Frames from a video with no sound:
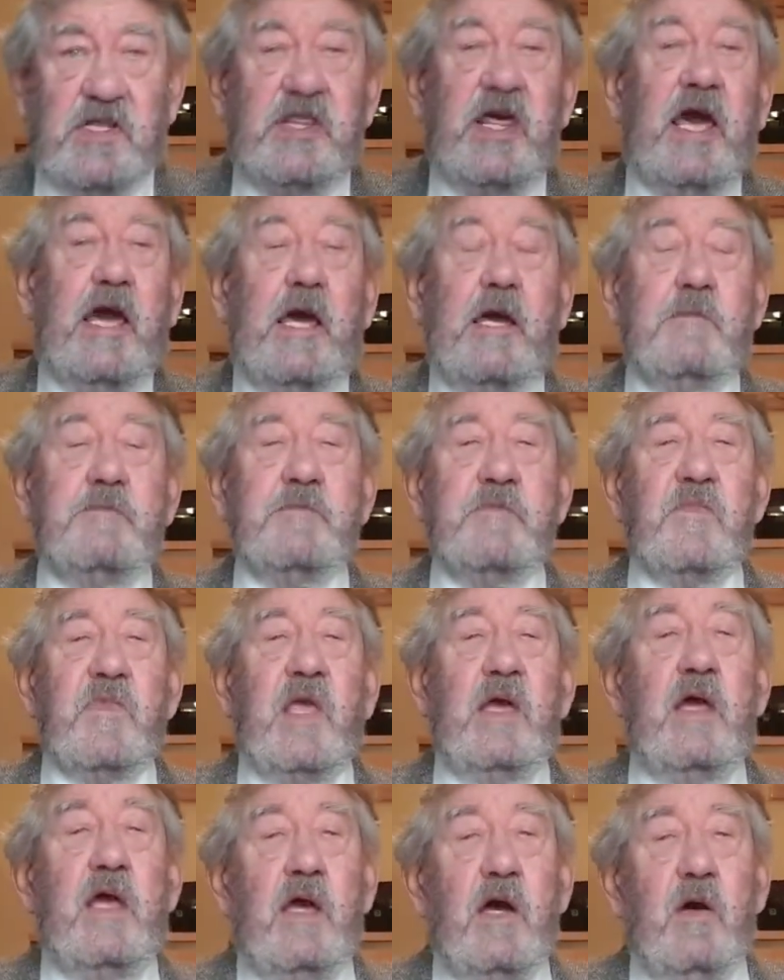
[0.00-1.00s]
was there.
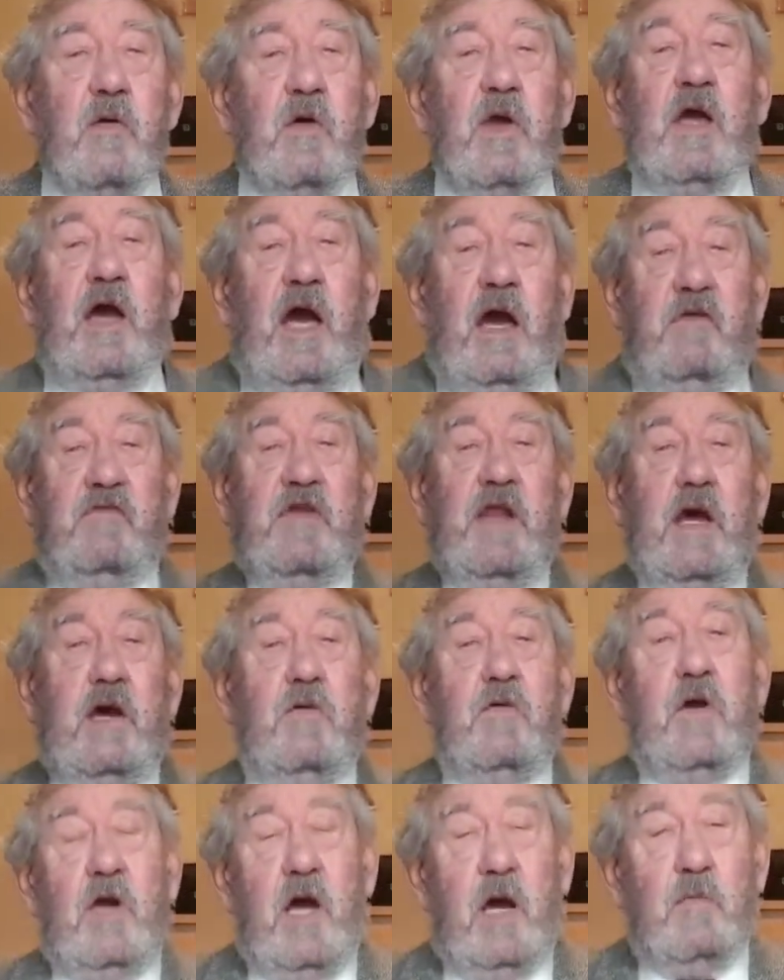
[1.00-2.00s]
We have
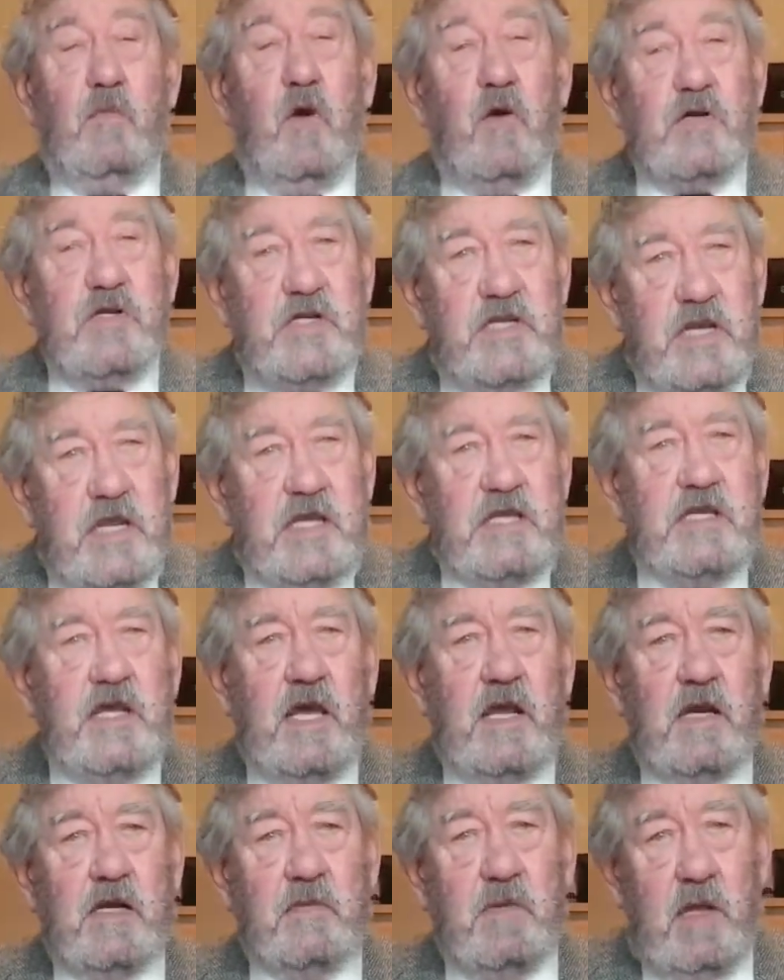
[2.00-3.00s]
now a more
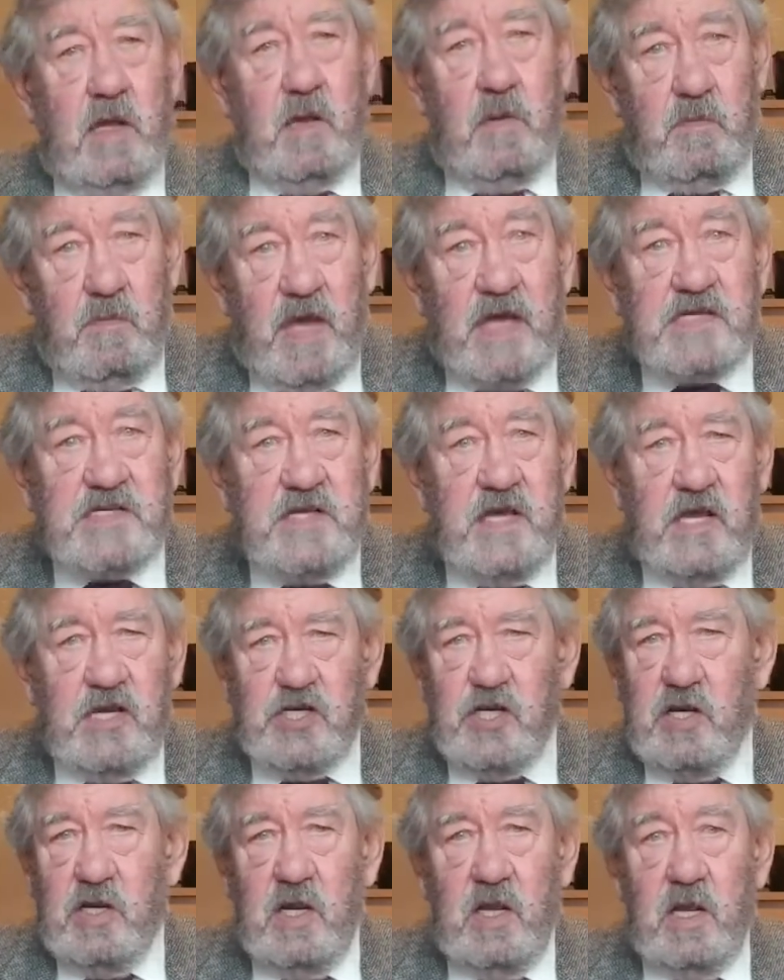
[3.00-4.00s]
detailed
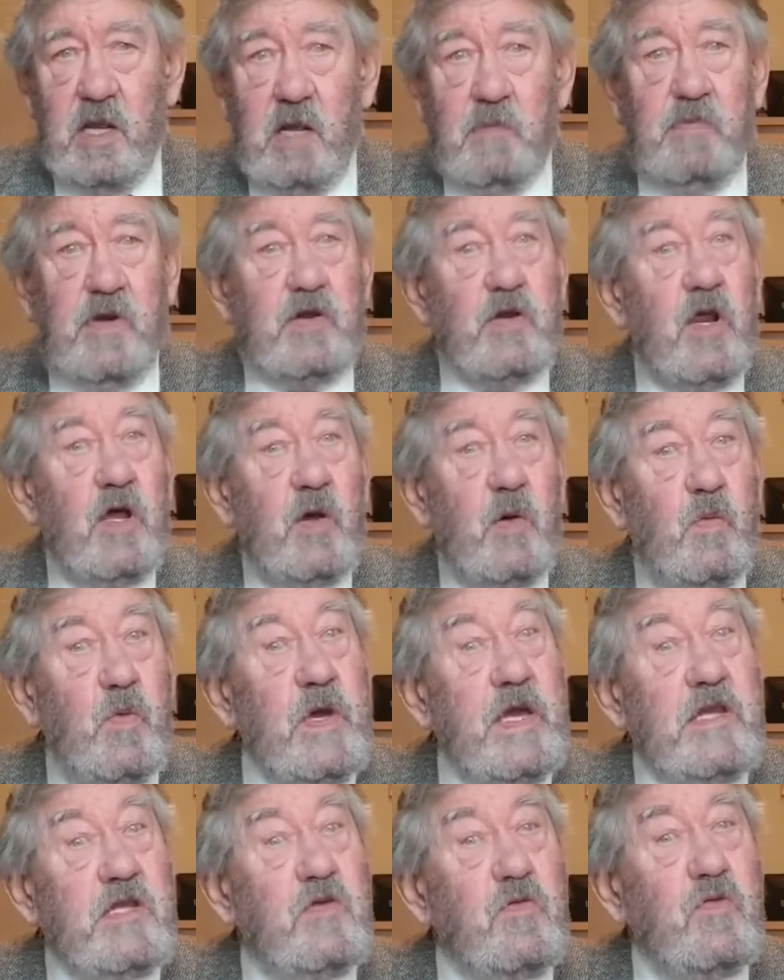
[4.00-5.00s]
message, but
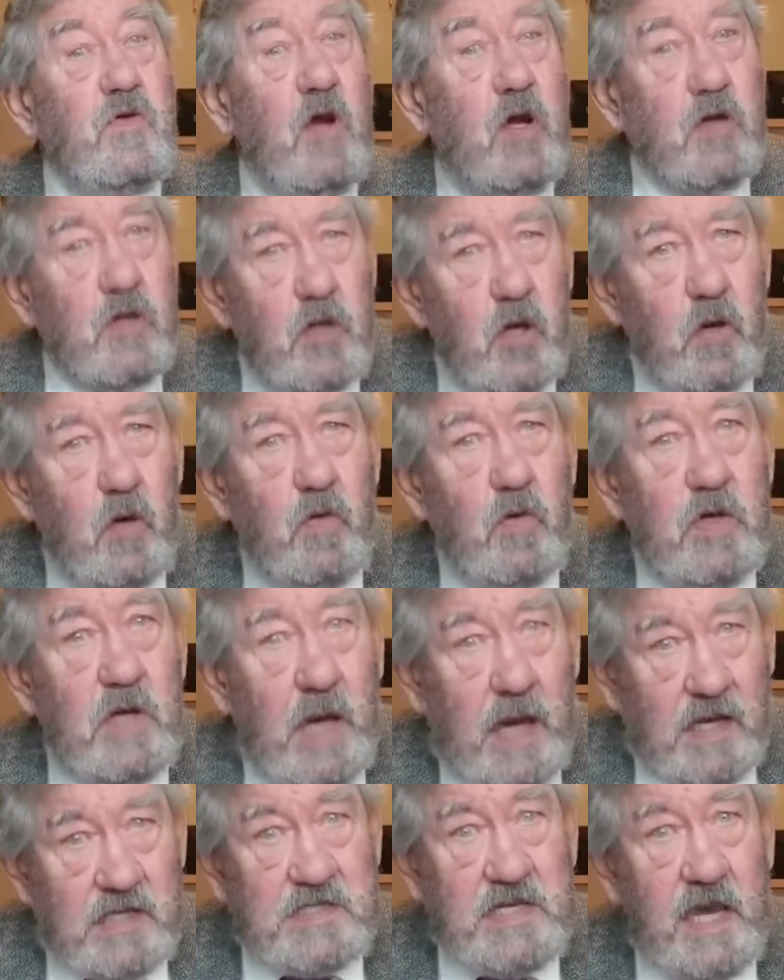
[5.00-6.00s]
we do not know
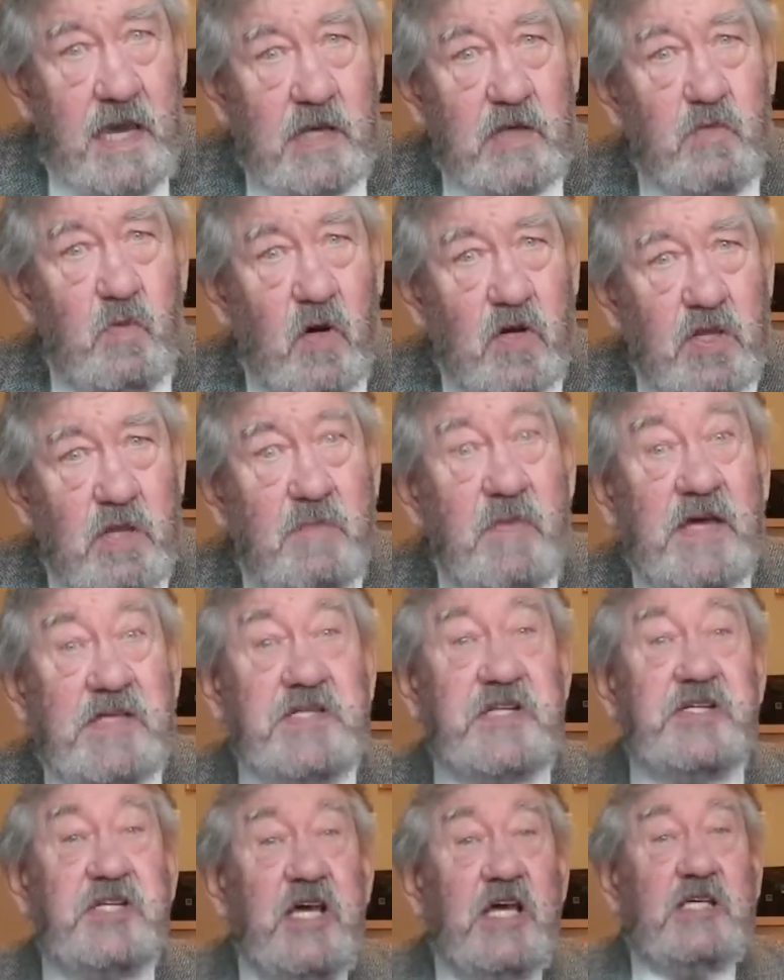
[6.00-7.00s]
as yet what the
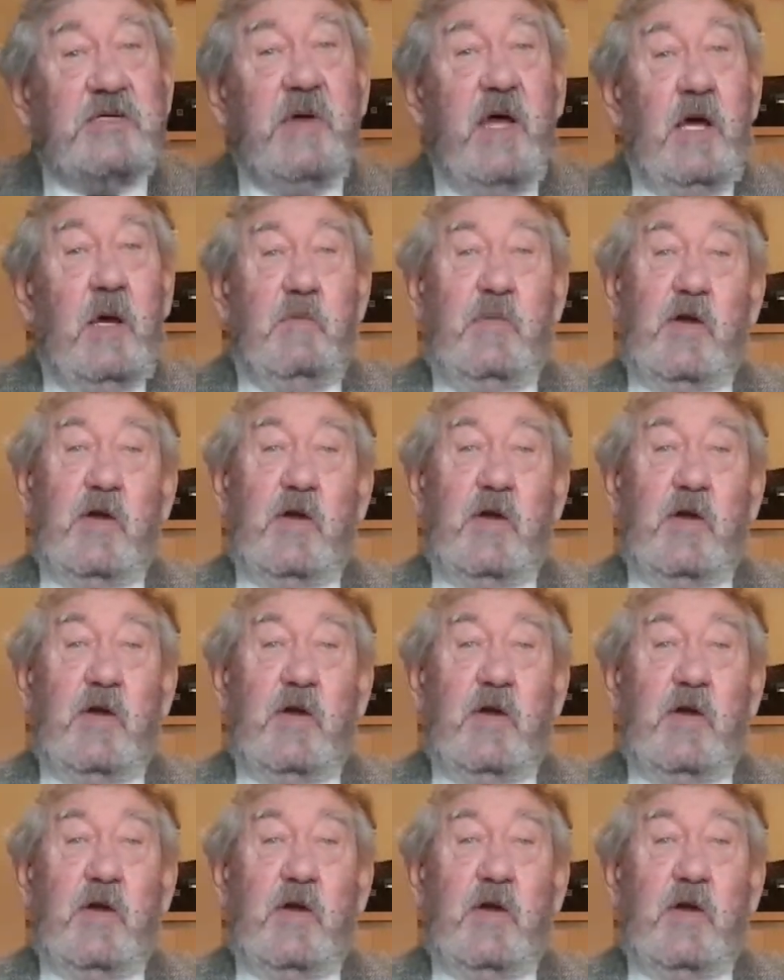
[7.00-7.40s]
message is.